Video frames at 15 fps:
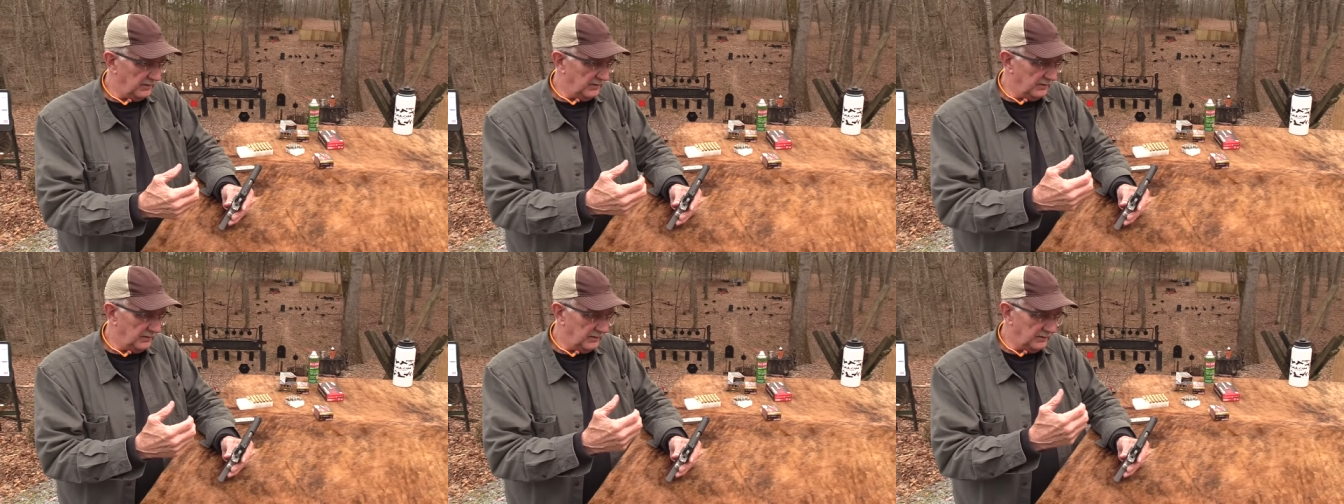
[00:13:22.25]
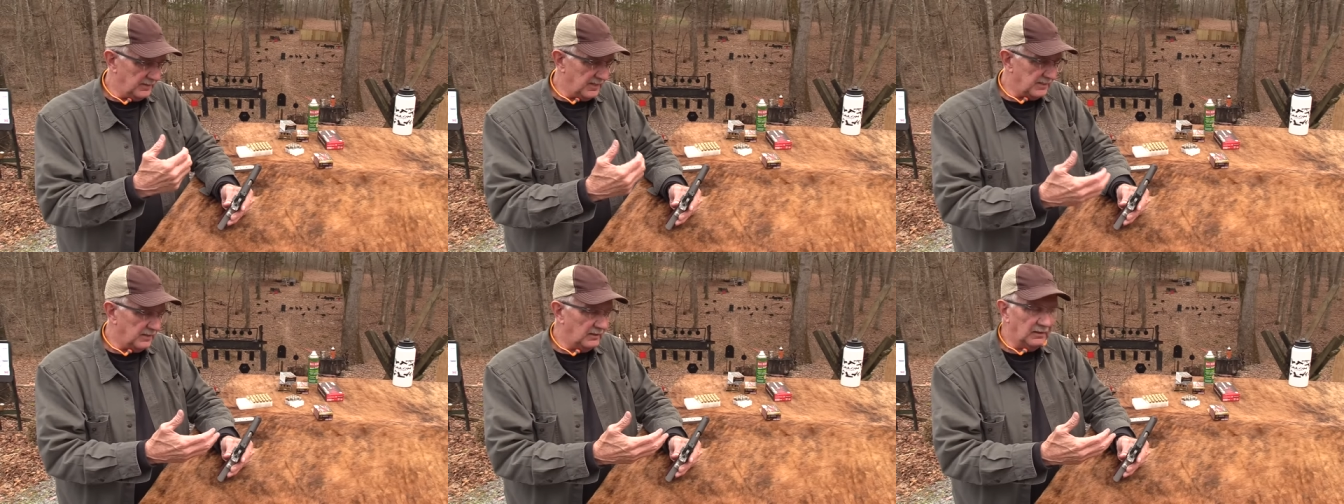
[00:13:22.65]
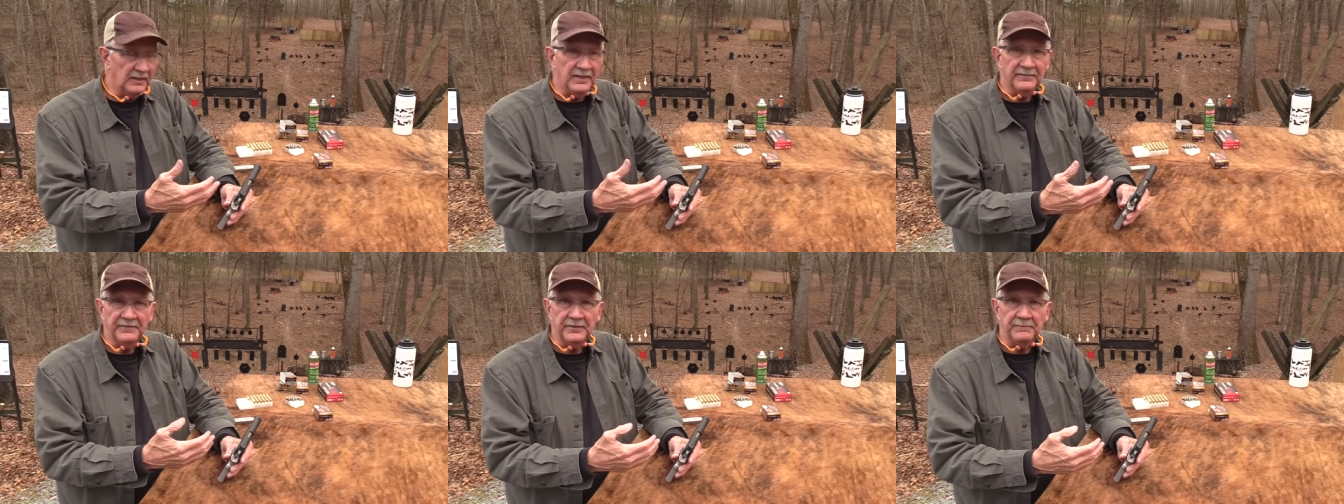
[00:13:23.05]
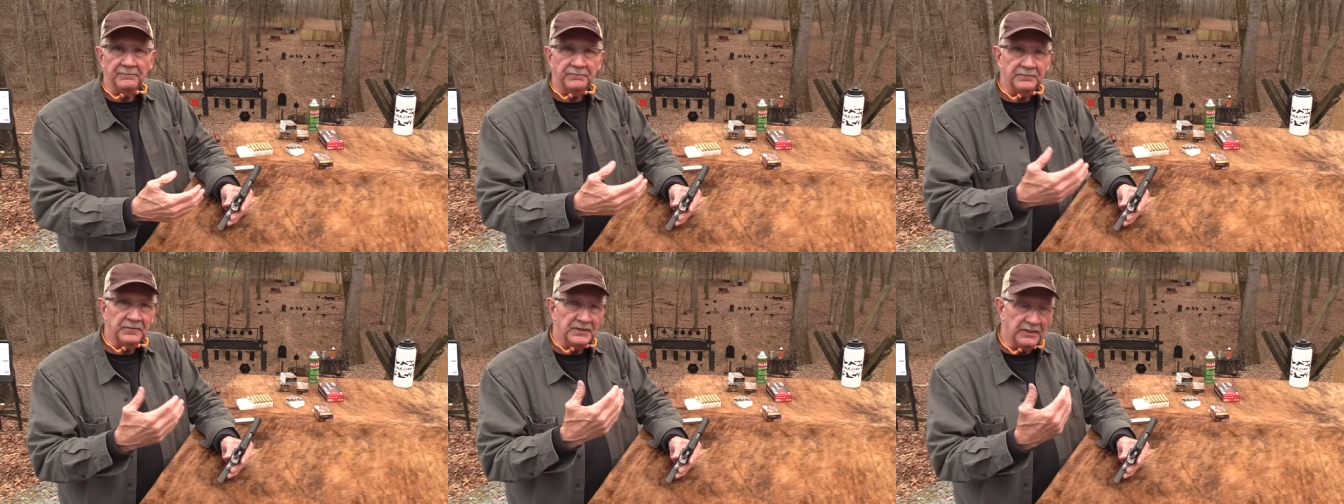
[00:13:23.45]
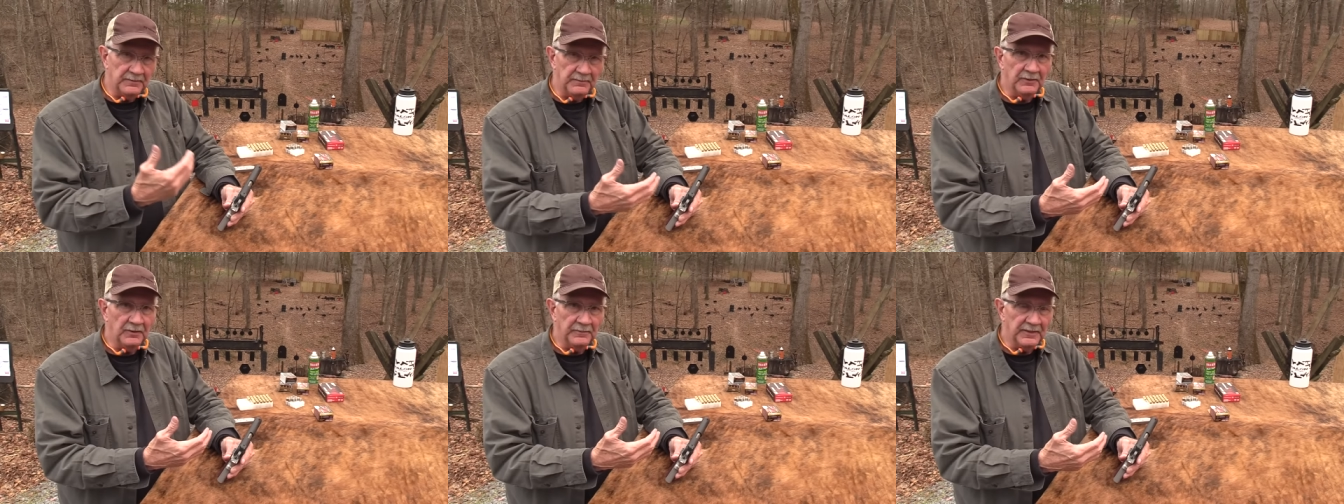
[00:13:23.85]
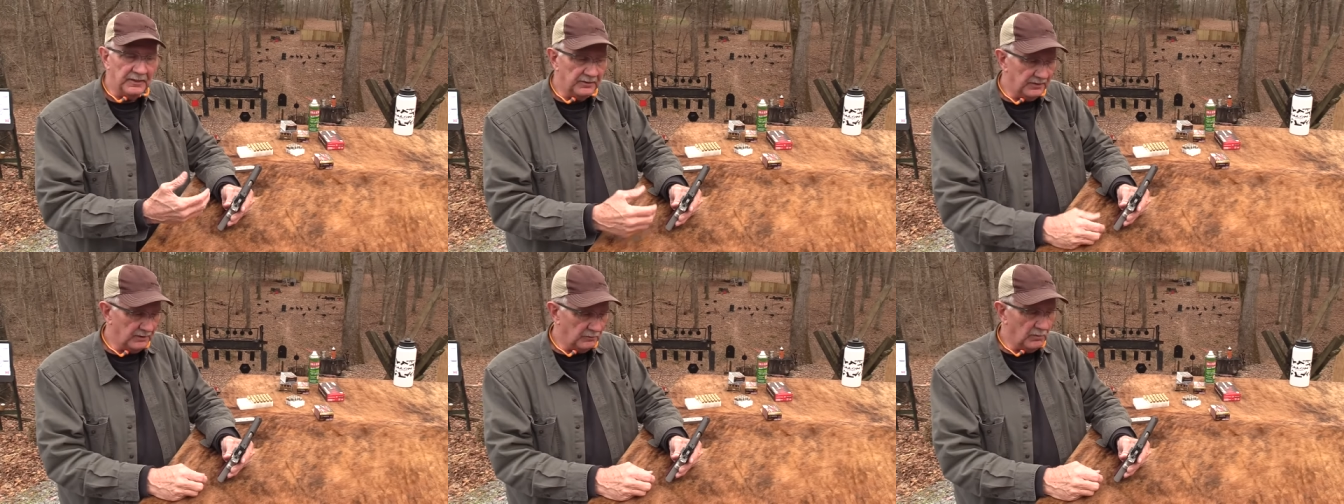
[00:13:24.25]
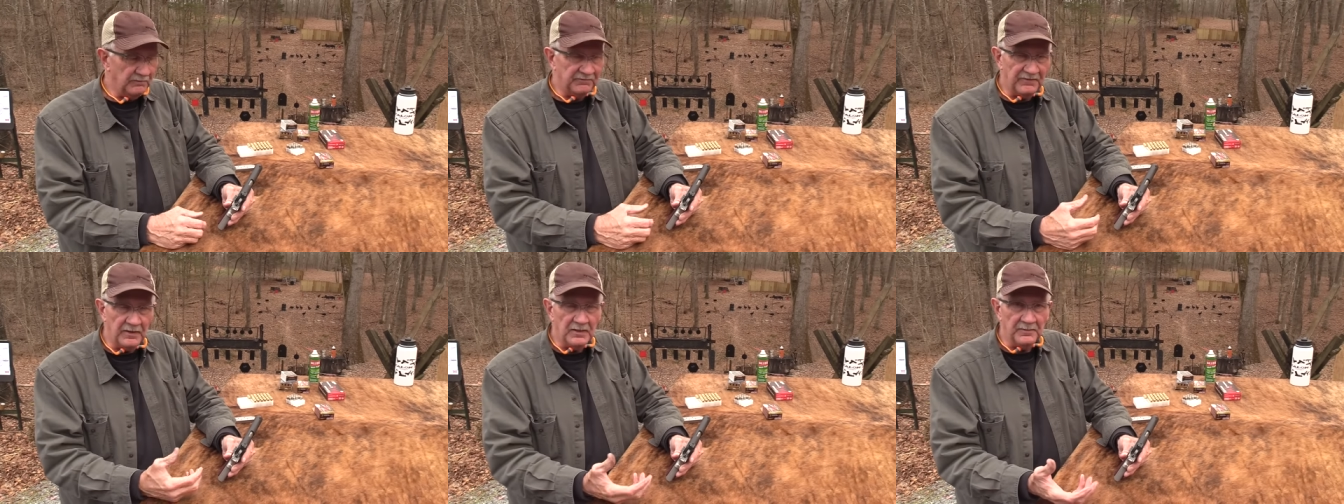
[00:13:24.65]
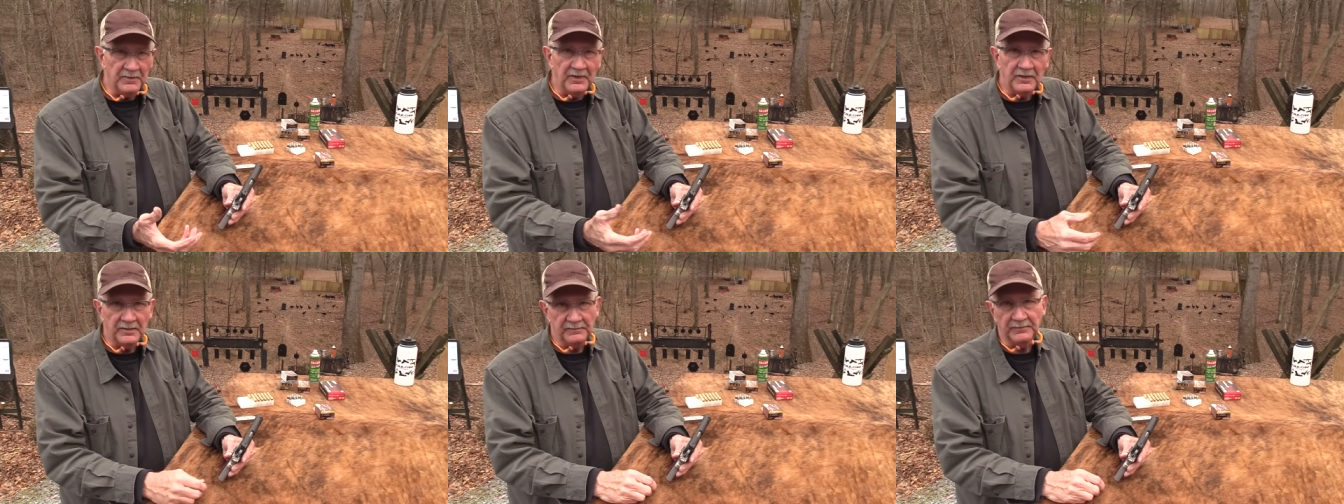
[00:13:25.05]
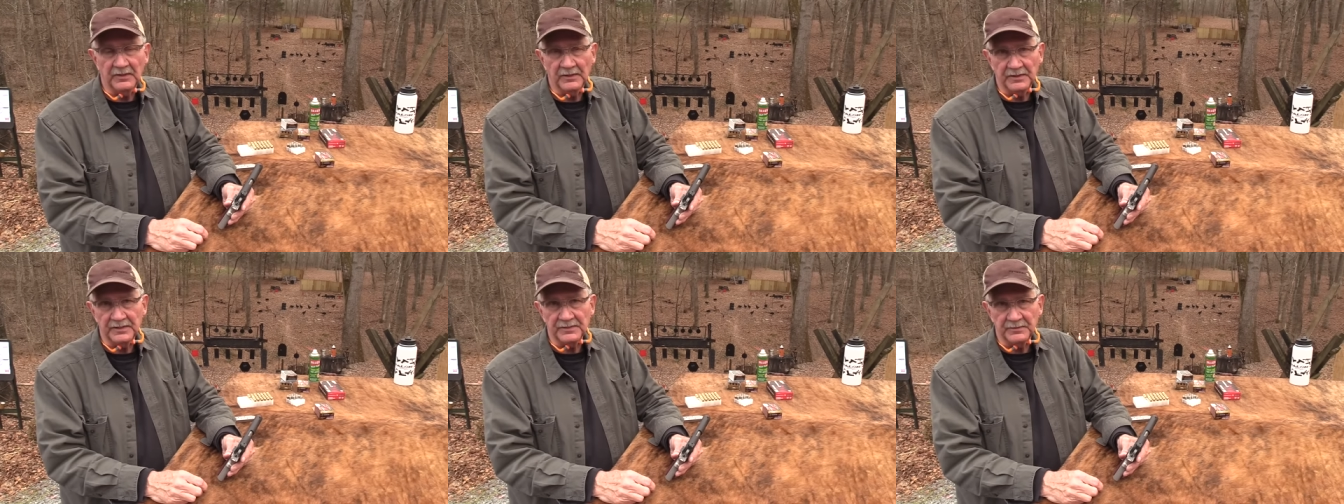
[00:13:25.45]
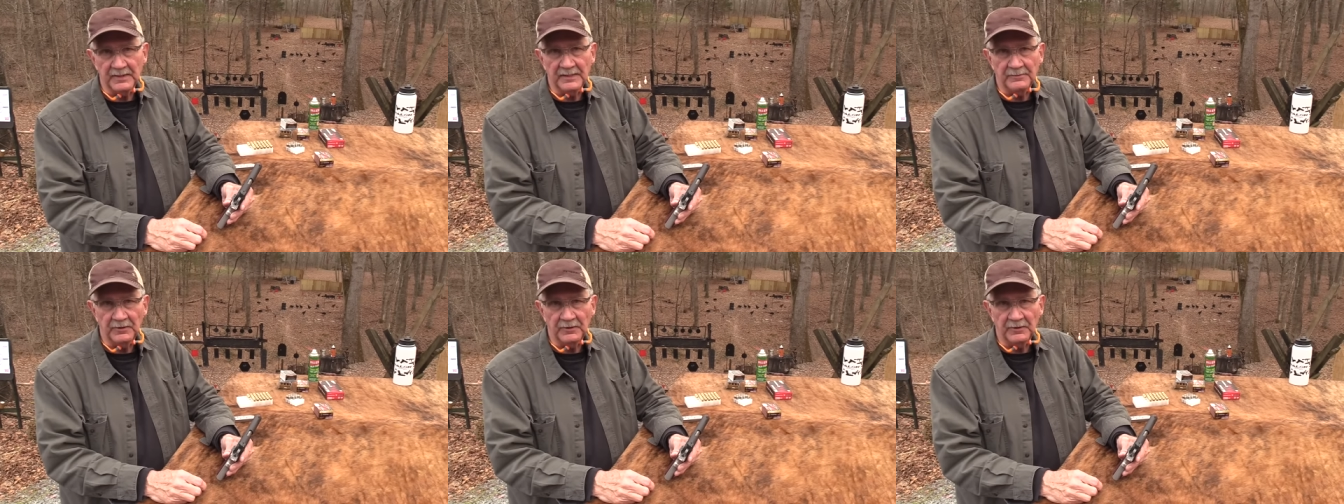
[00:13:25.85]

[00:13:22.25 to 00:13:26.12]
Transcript: 1911 10 millimeter that won't fall apart on us, right?